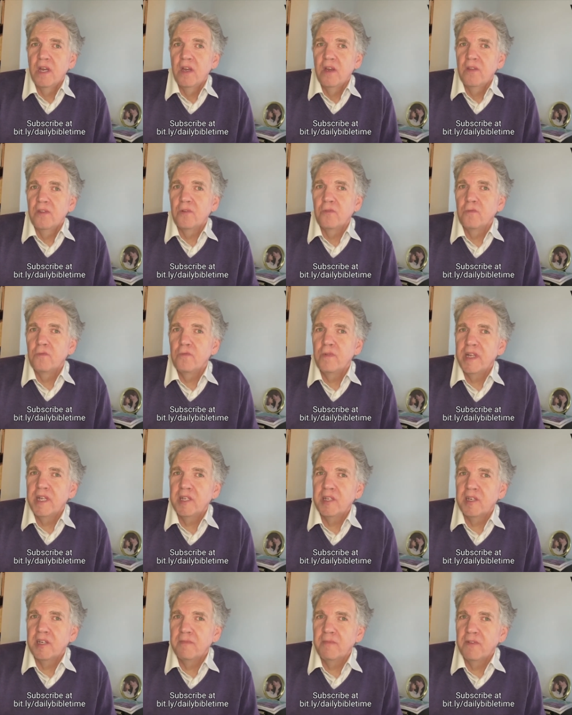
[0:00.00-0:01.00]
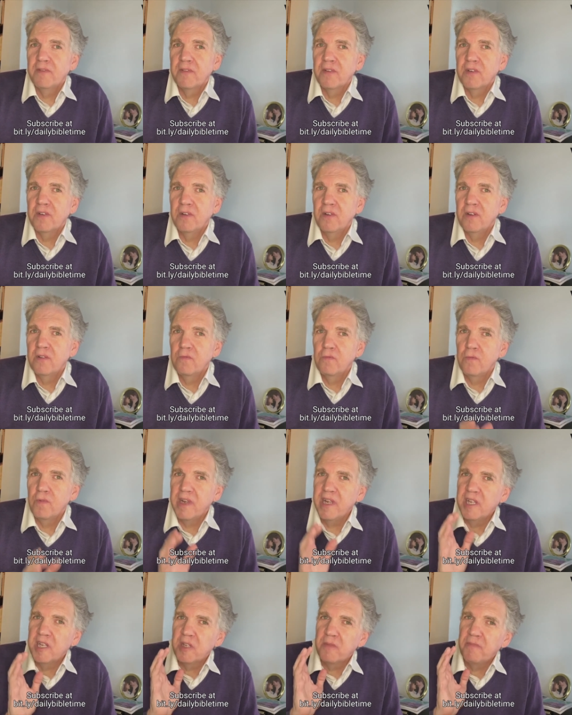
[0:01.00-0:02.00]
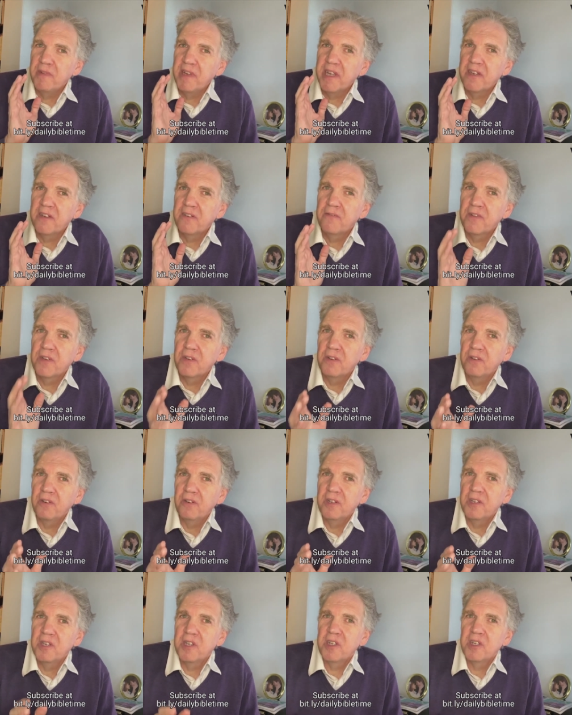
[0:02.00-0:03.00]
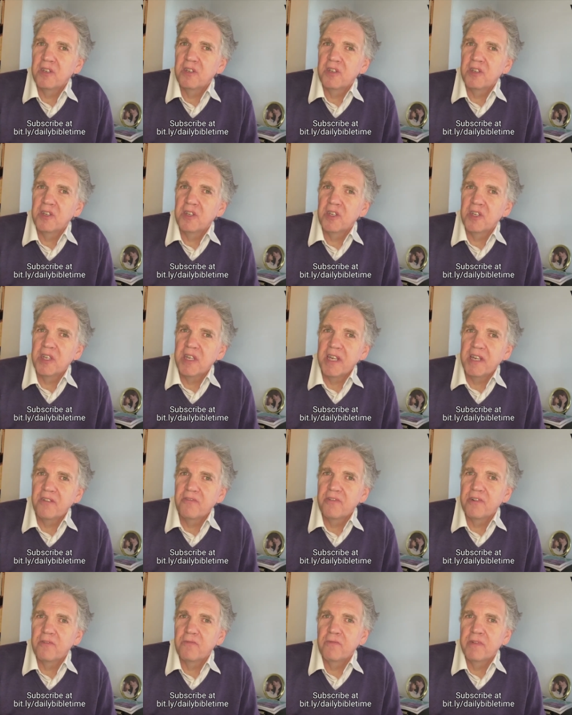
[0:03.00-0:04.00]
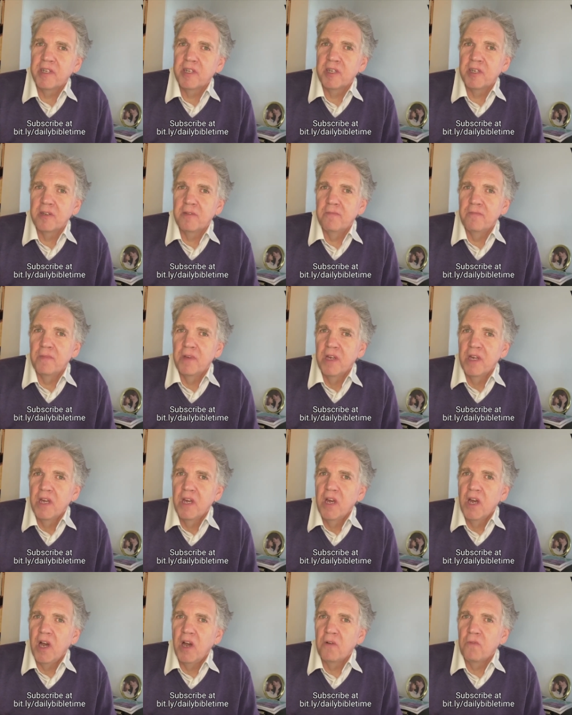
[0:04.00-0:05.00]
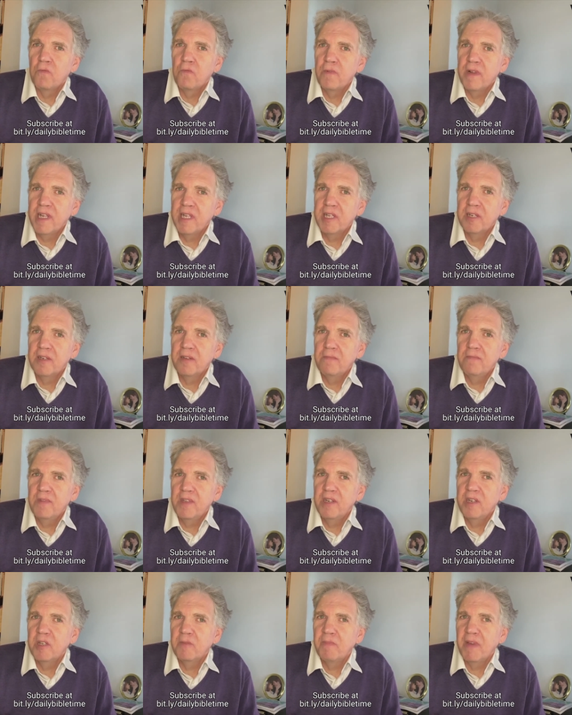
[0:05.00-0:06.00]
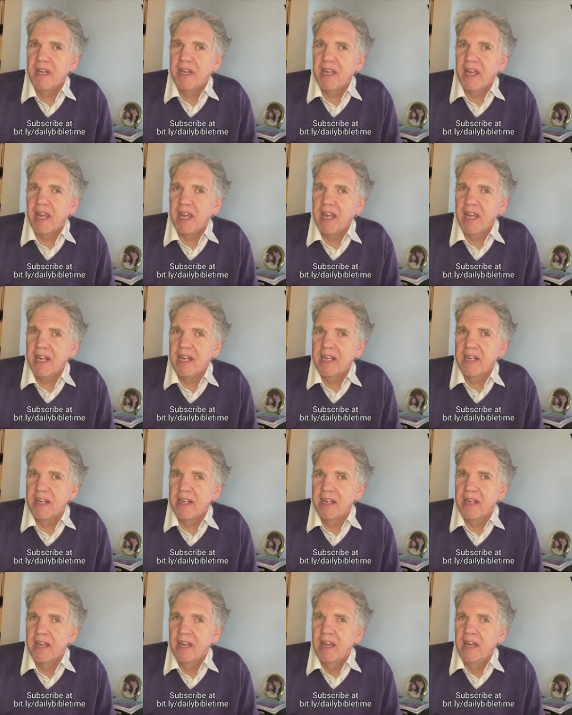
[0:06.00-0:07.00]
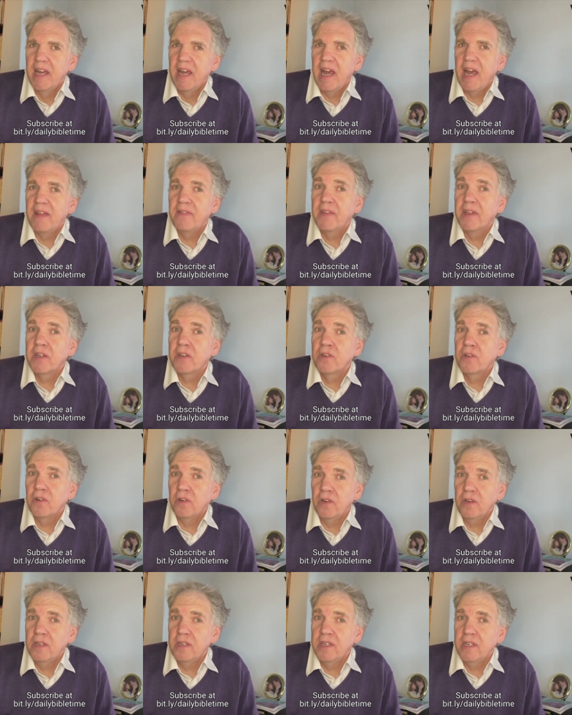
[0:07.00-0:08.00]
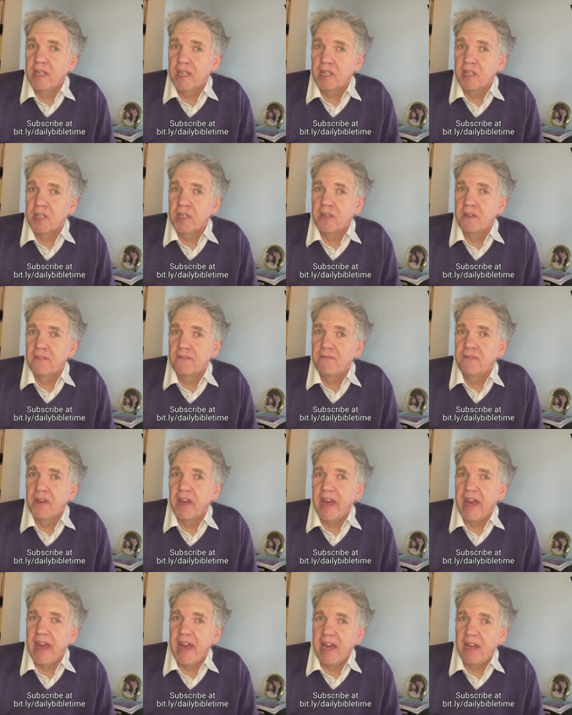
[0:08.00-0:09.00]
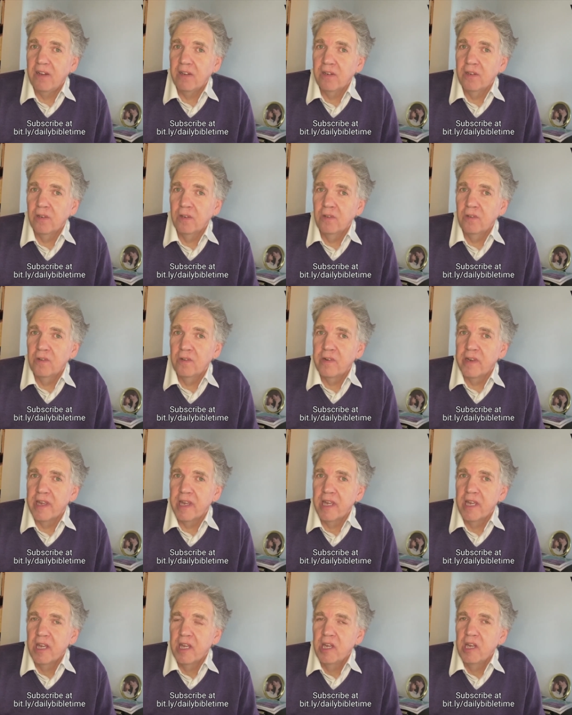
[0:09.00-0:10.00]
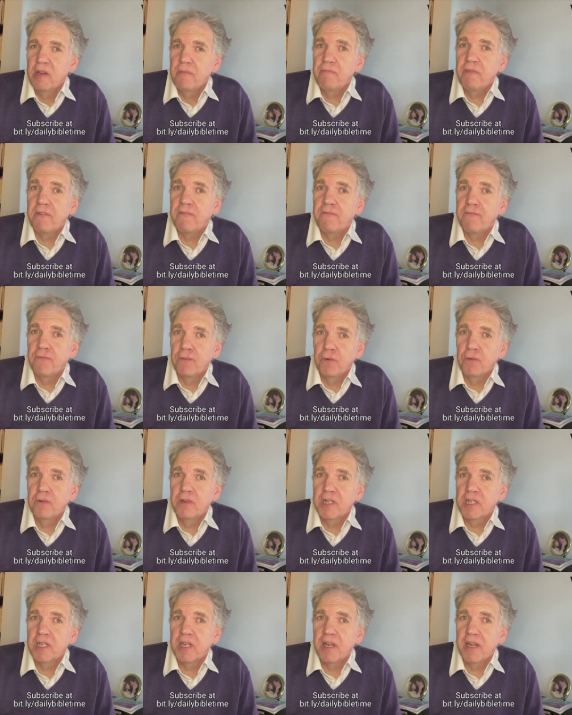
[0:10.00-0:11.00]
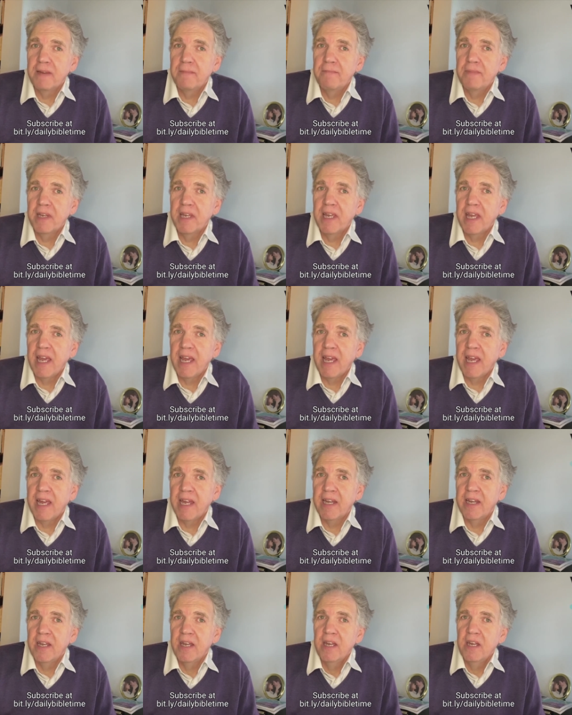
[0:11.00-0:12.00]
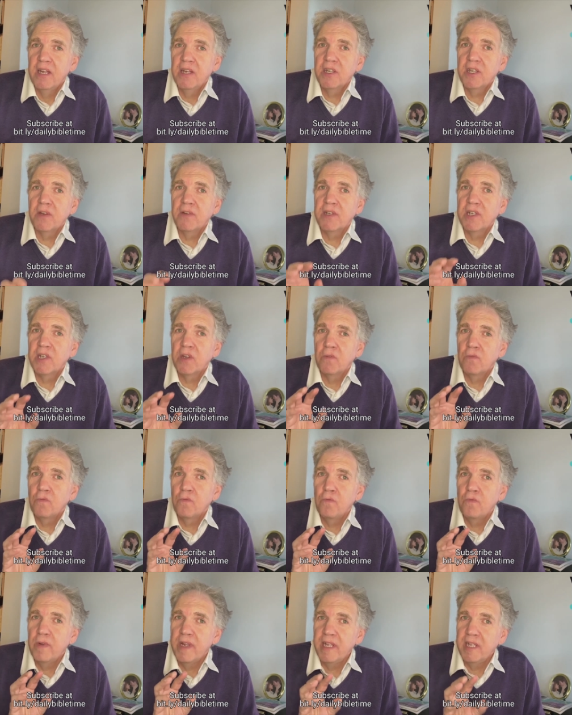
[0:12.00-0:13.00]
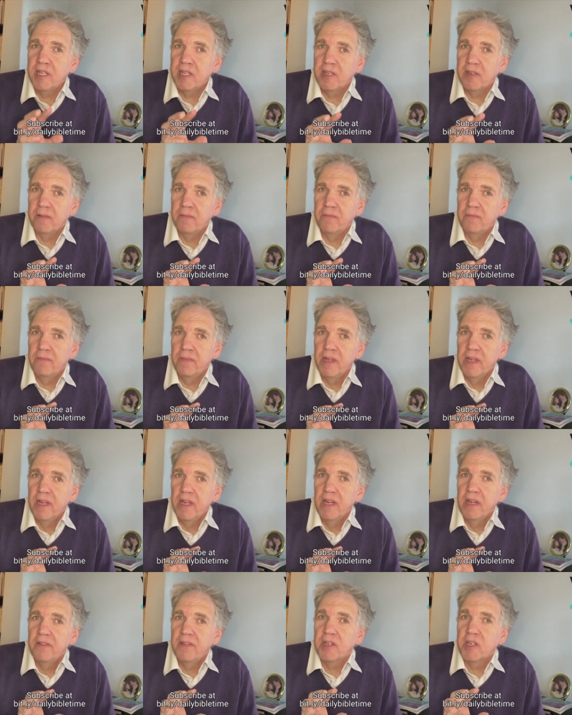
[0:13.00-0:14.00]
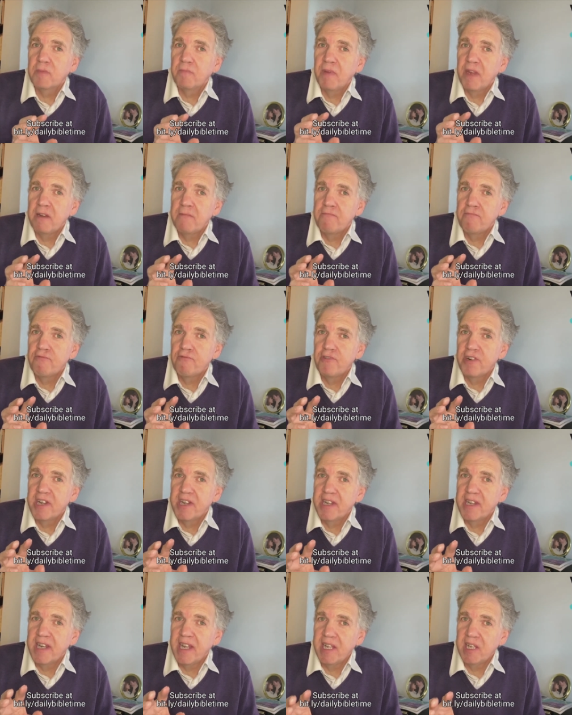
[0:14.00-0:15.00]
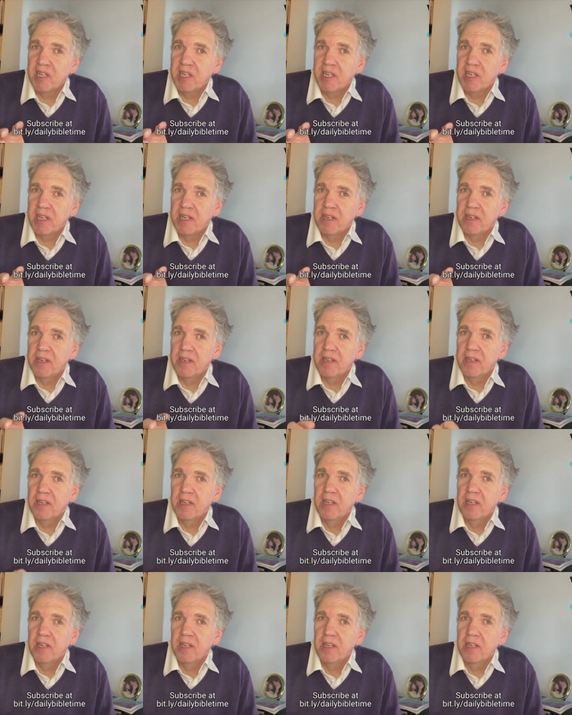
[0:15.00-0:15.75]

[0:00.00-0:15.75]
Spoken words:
the wisdom of God. We speak of God's secret wisdom, a wisdom that has been hidden and that God destined for our glory before time began. So it's a wisdom that's been predestined